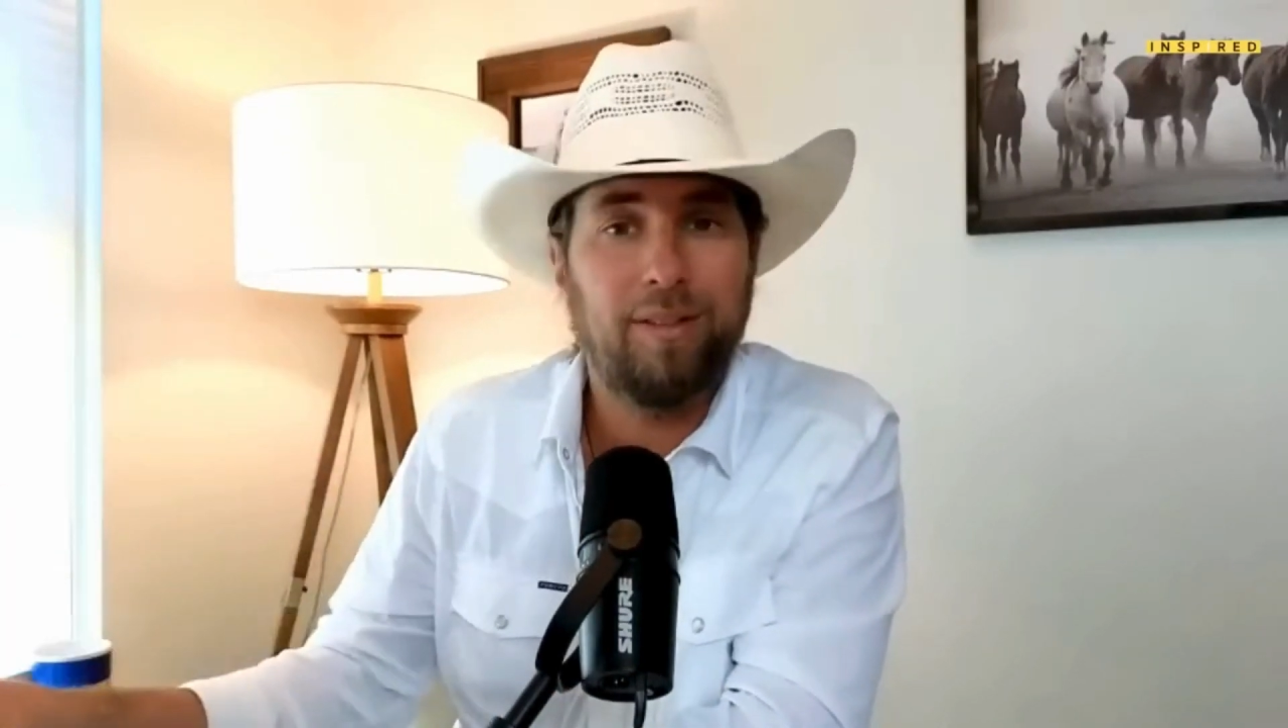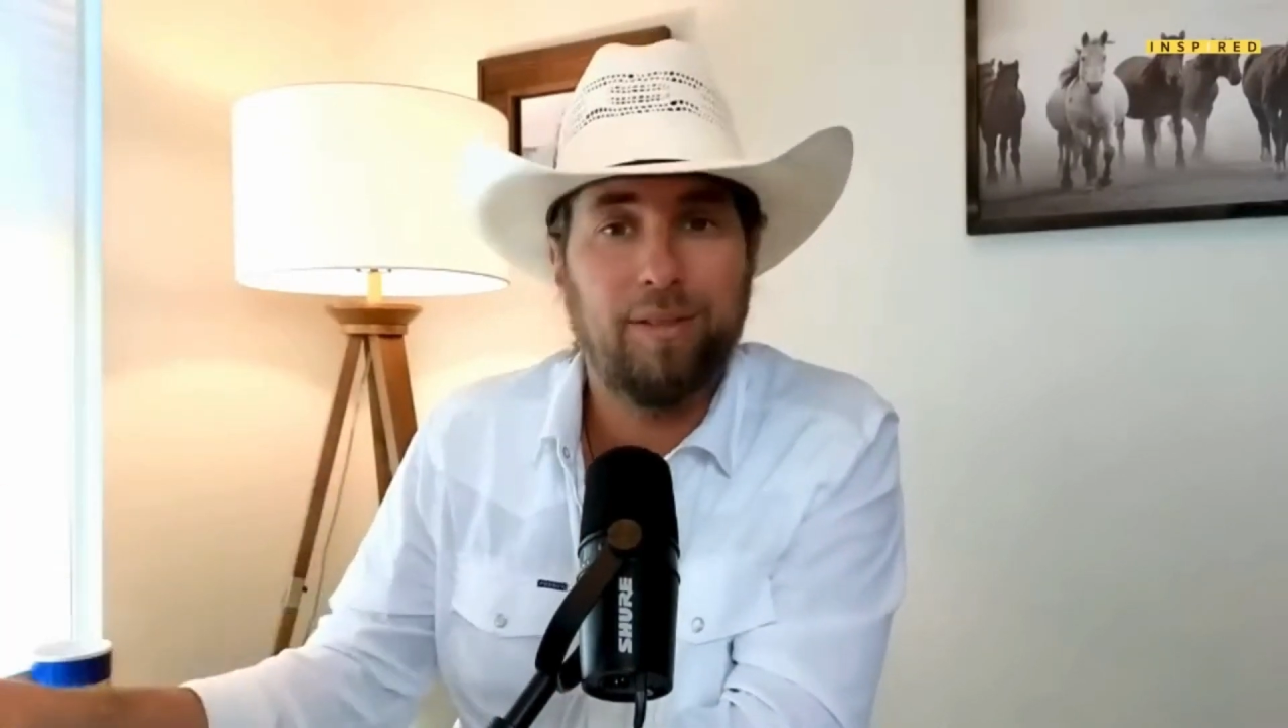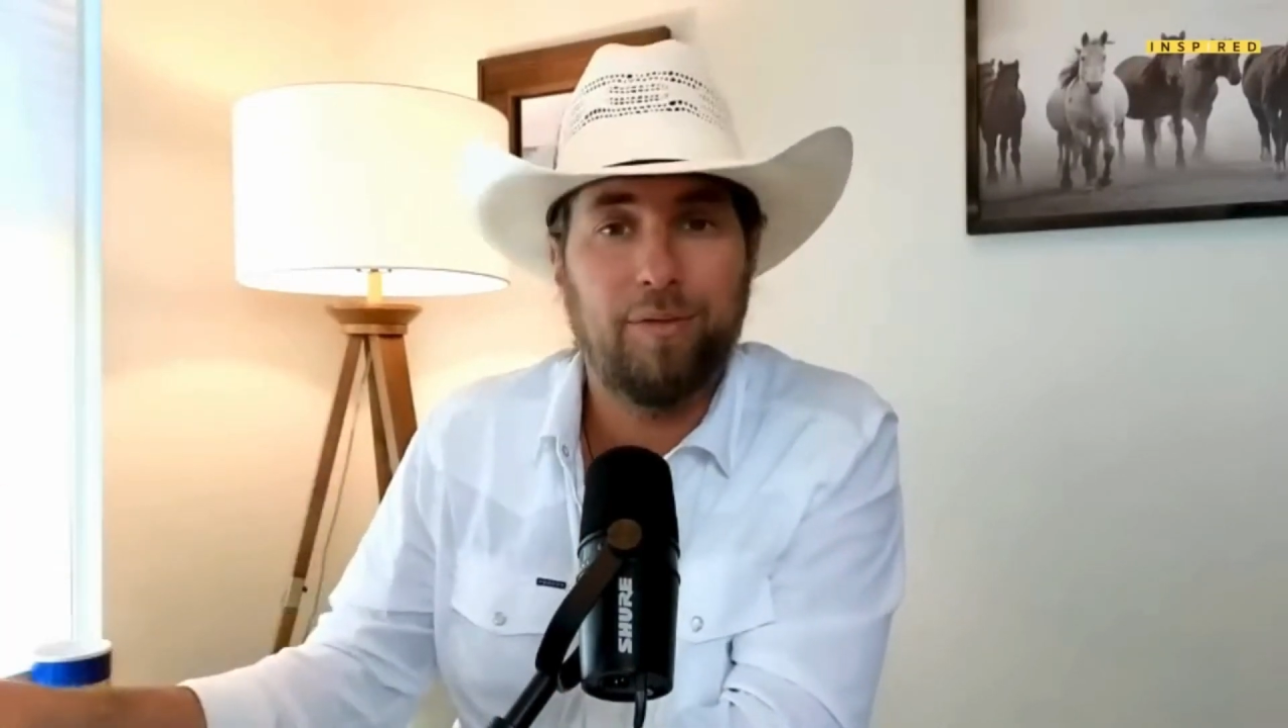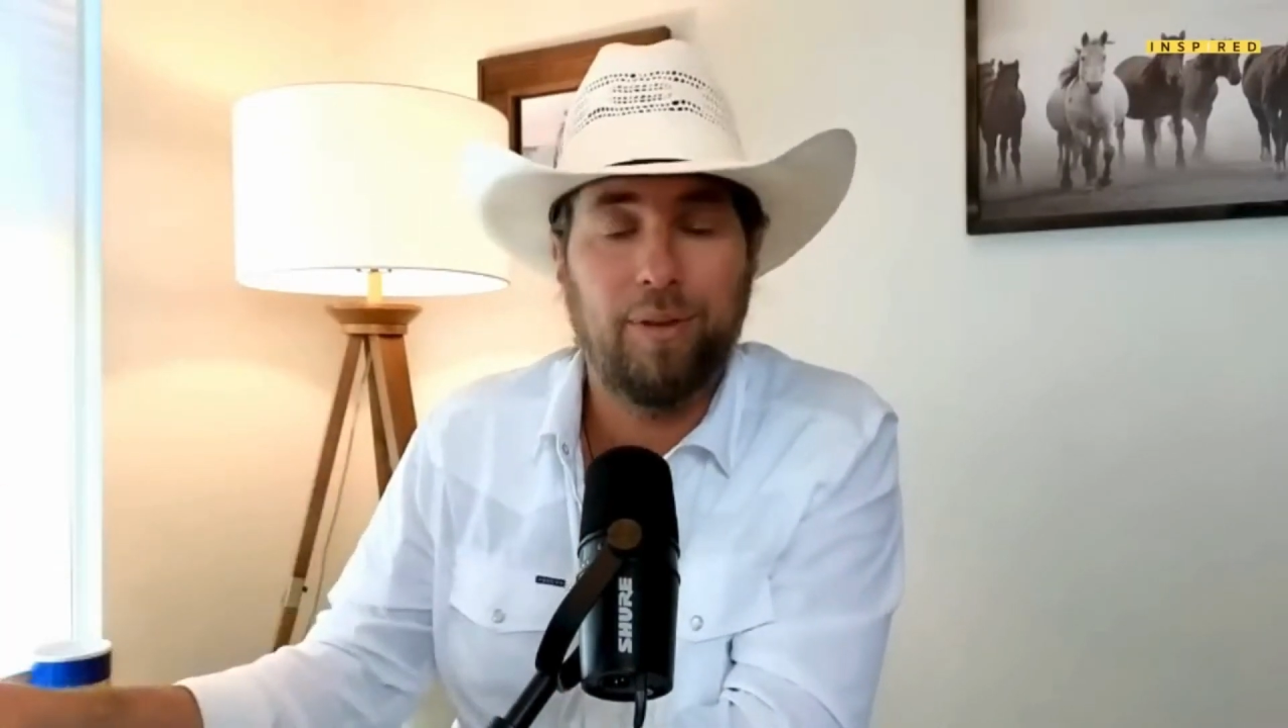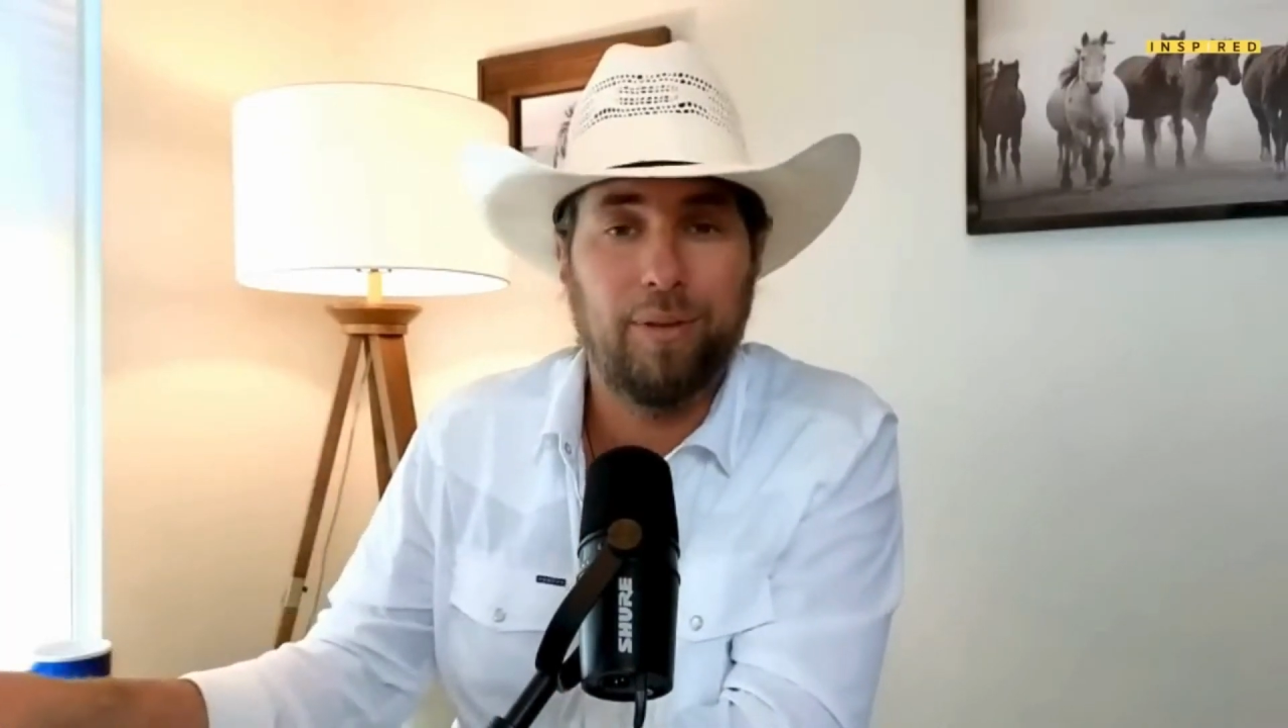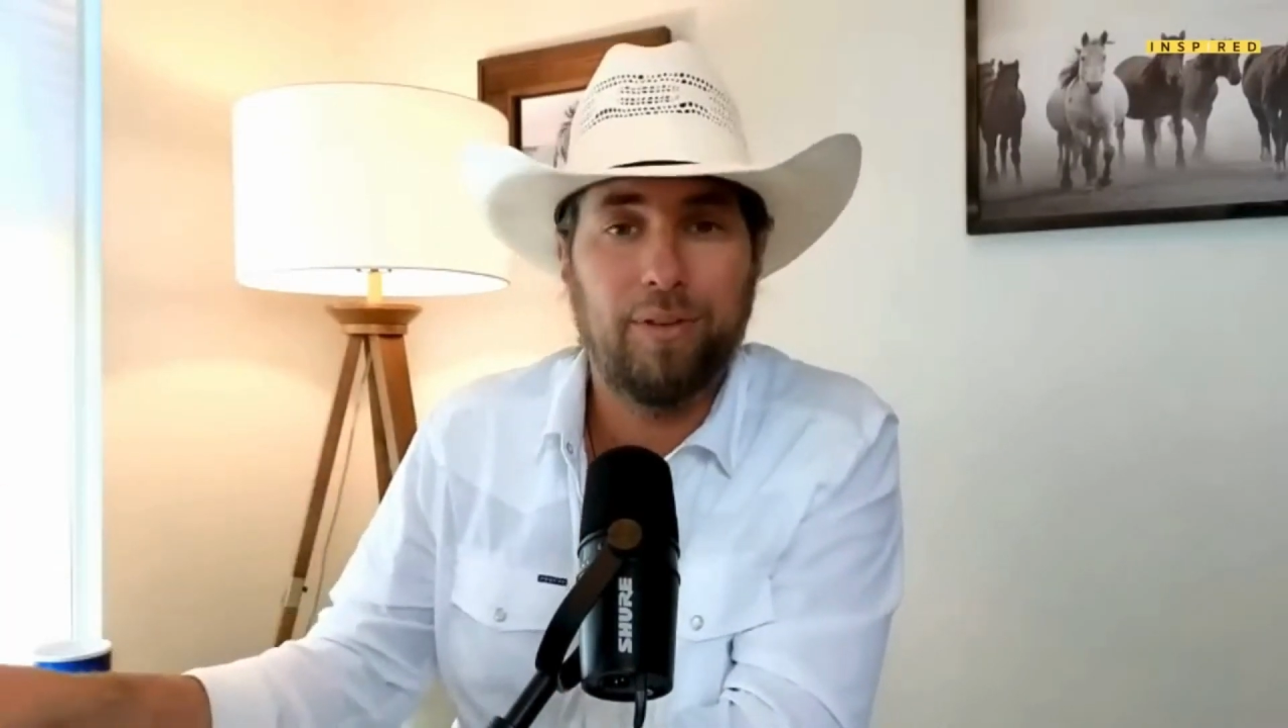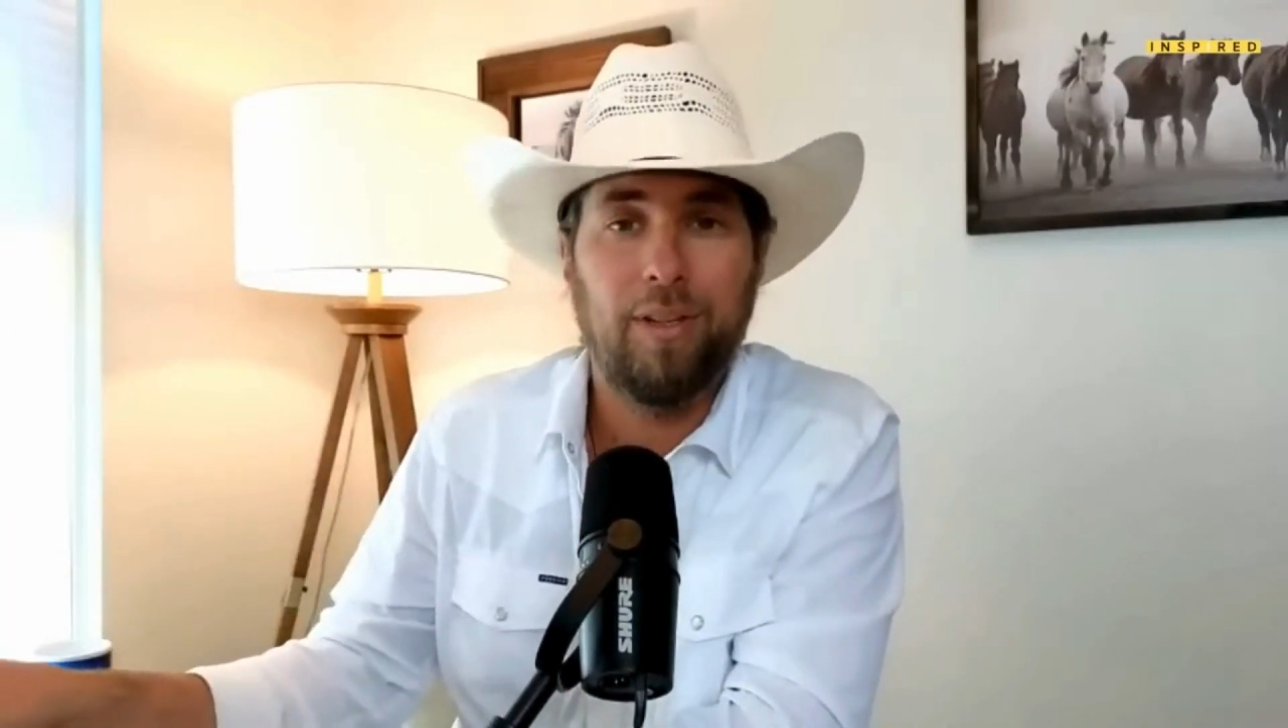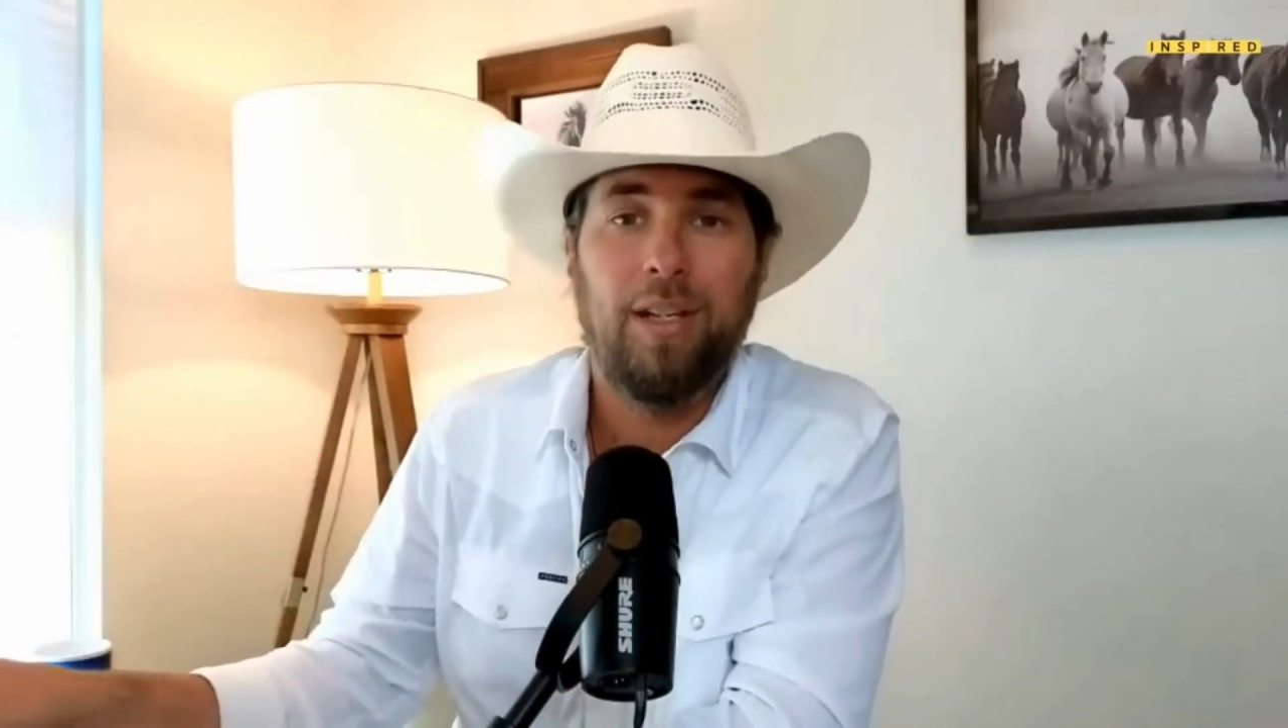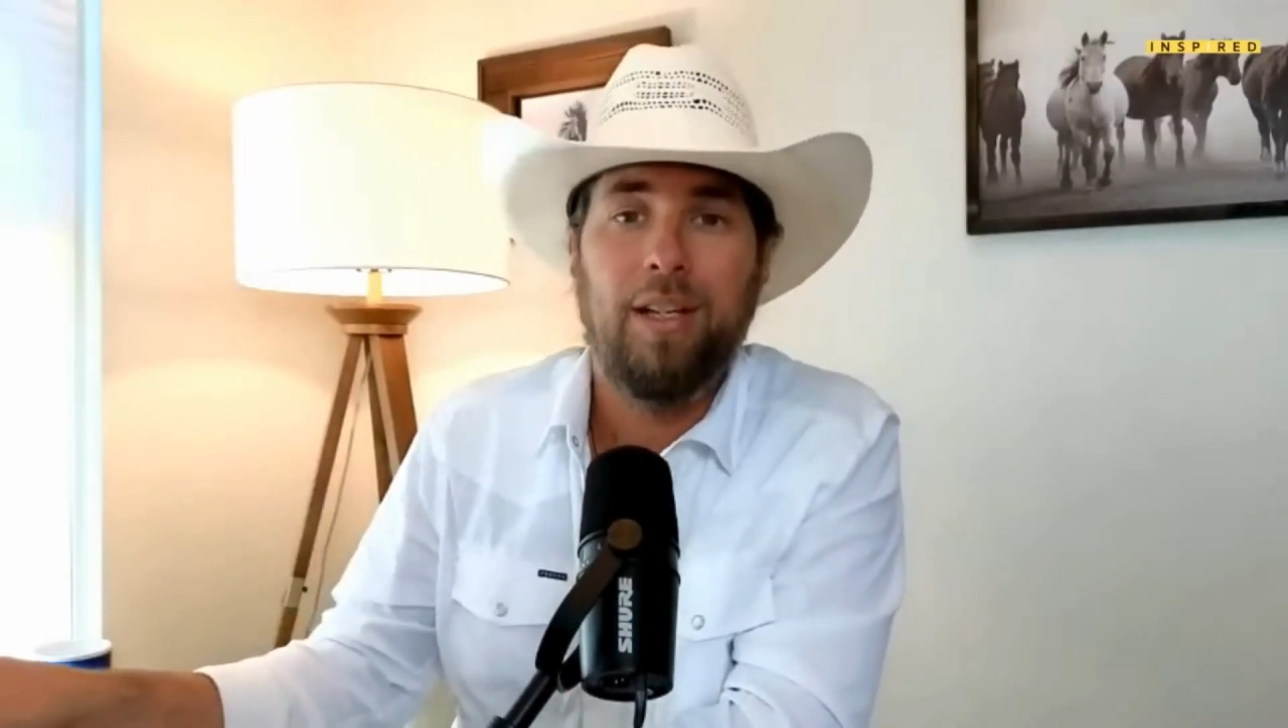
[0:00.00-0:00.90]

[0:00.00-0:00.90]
it first.